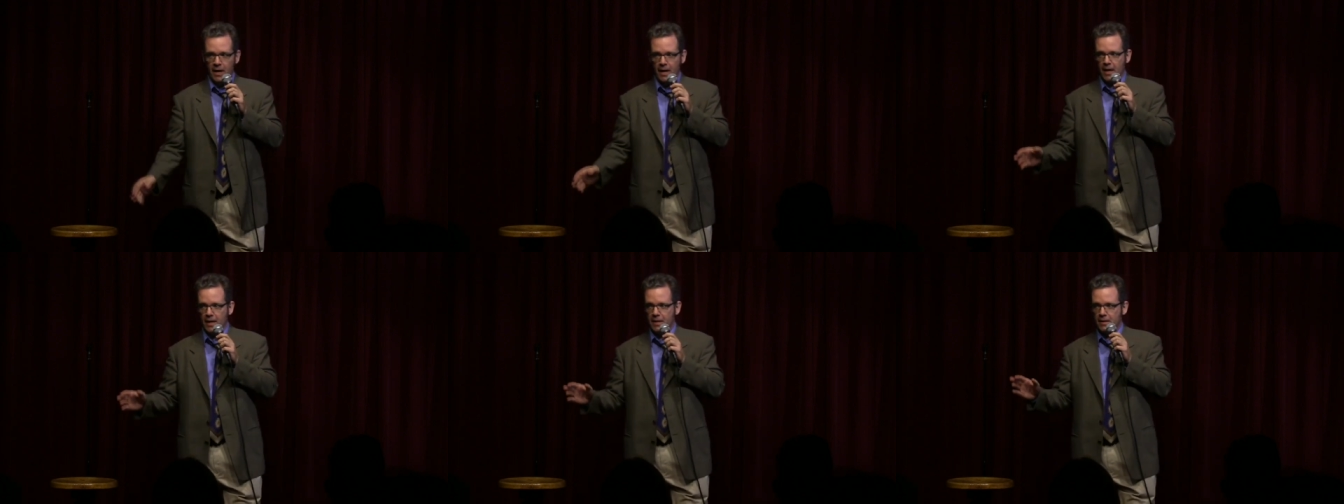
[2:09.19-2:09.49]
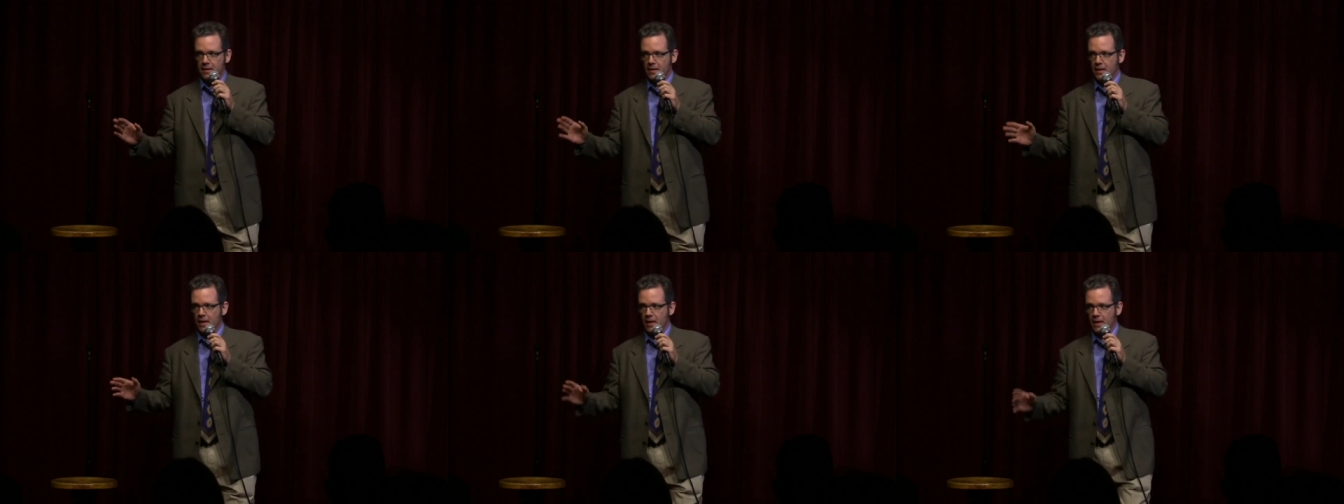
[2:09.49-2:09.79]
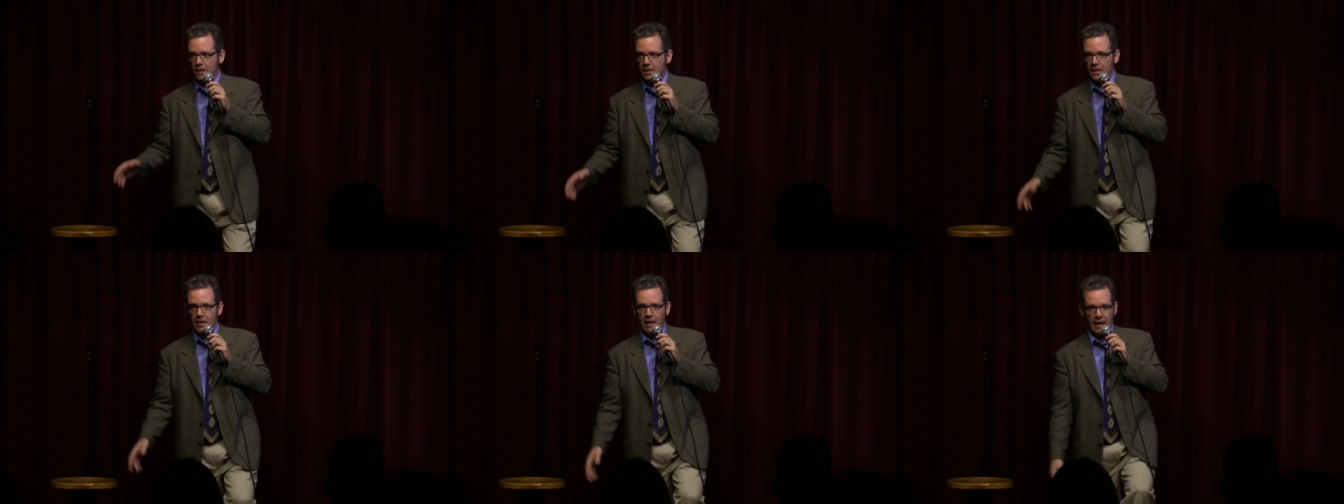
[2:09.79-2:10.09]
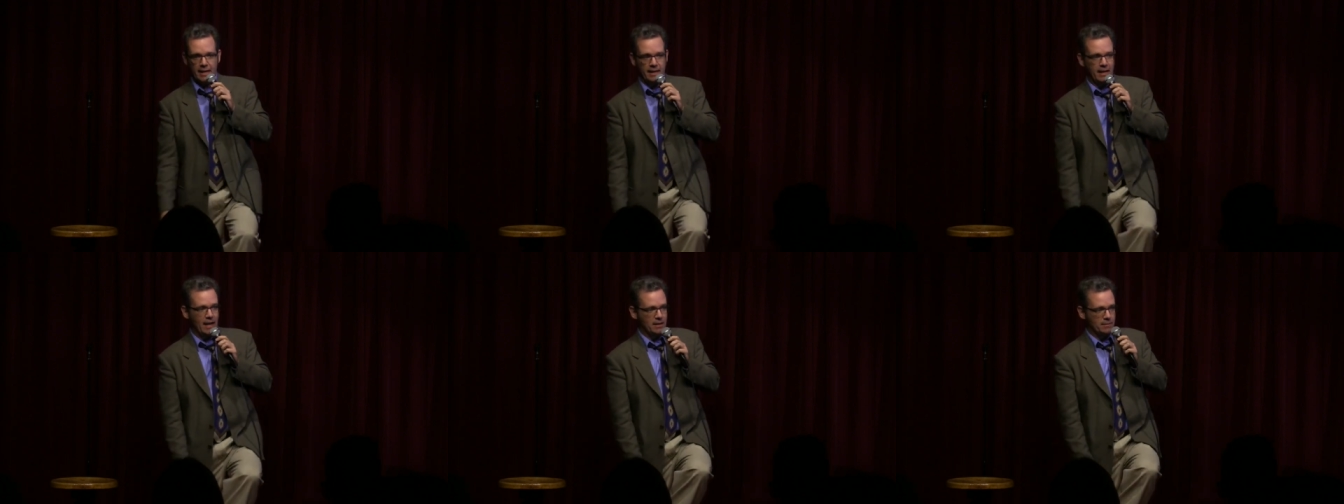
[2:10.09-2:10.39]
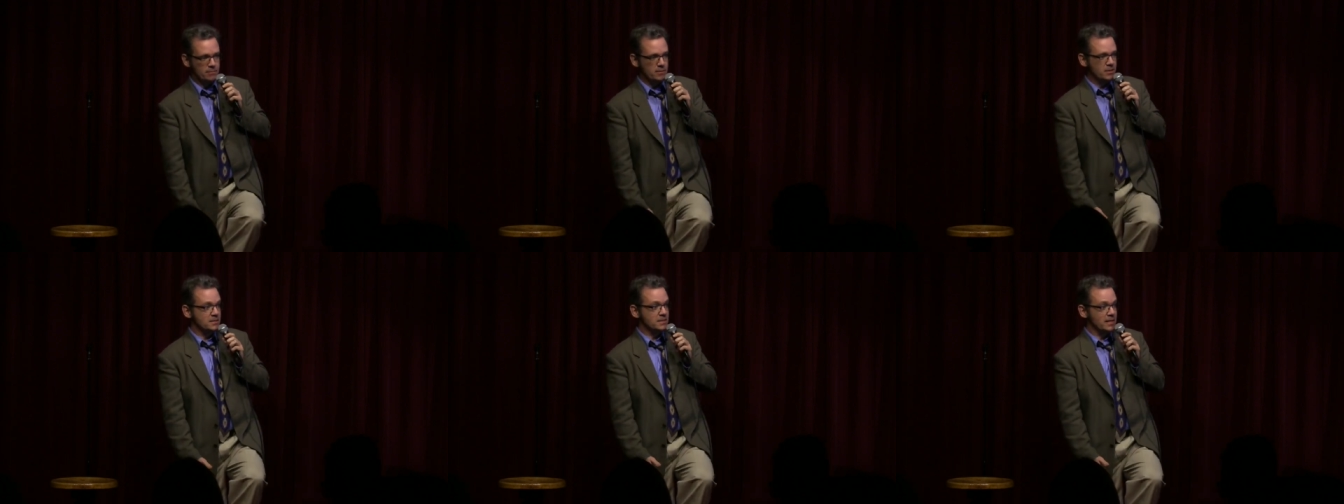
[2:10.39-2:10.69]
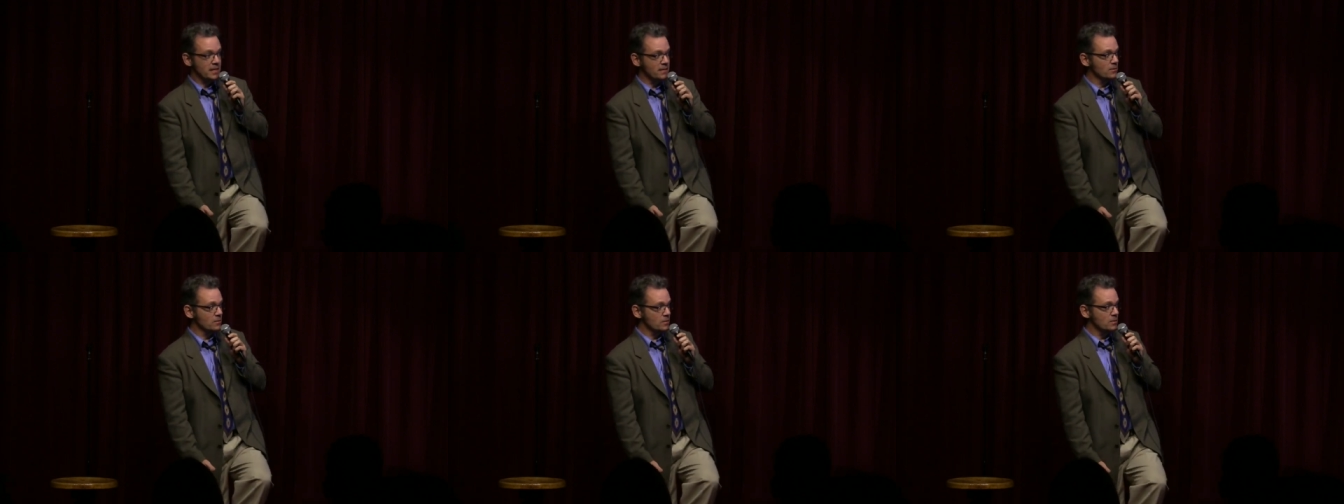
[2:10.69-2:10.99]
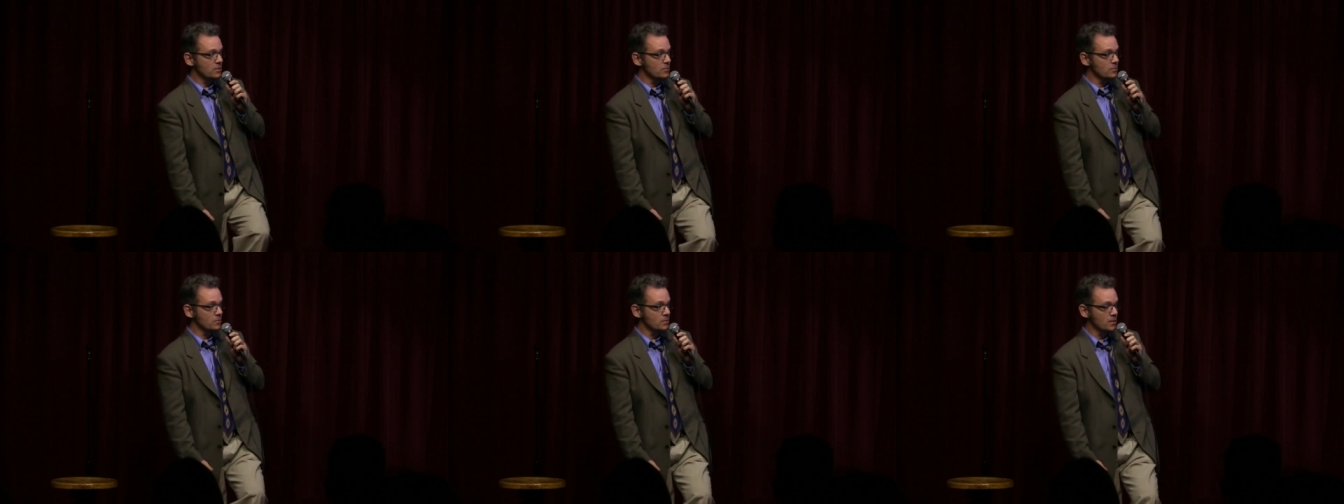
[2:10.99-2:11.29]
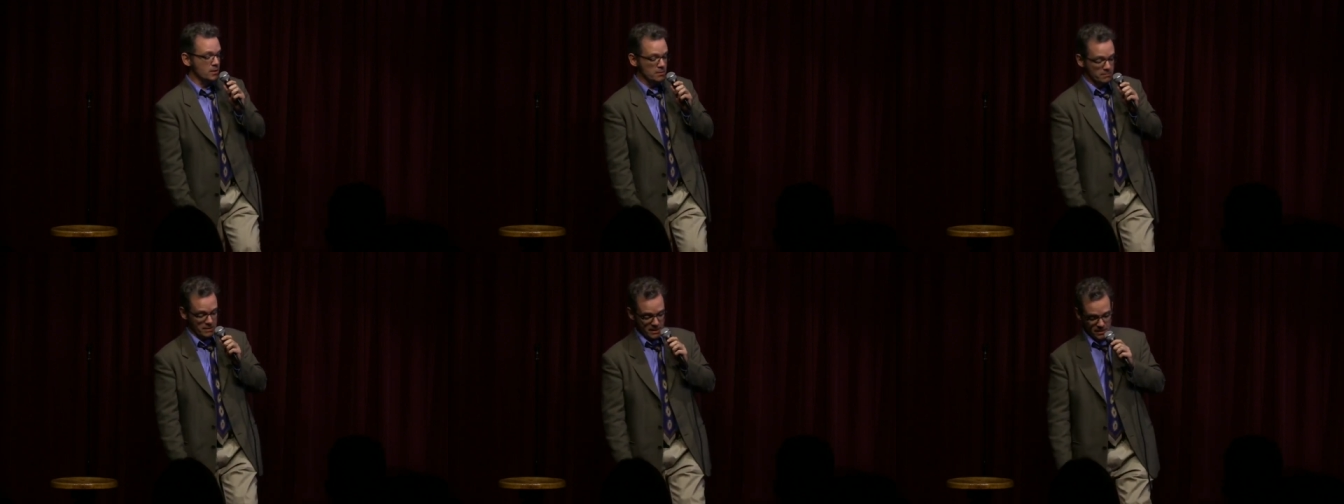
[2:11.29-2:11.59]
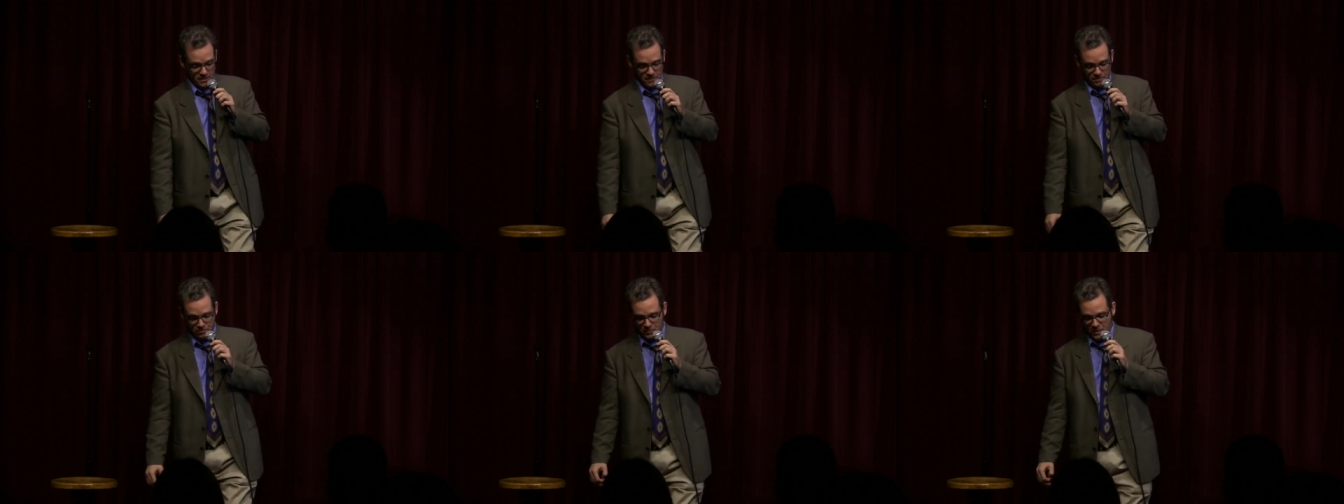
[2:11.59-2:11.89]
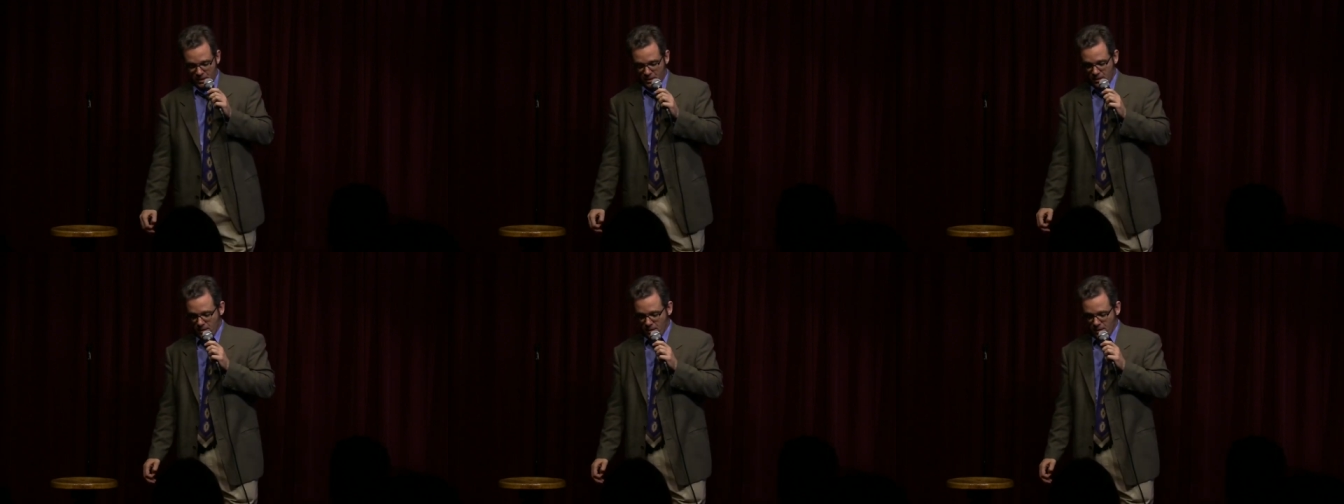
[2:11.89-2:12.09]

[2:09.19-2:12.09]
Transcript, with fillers: And uh, I got them because they look cool on me.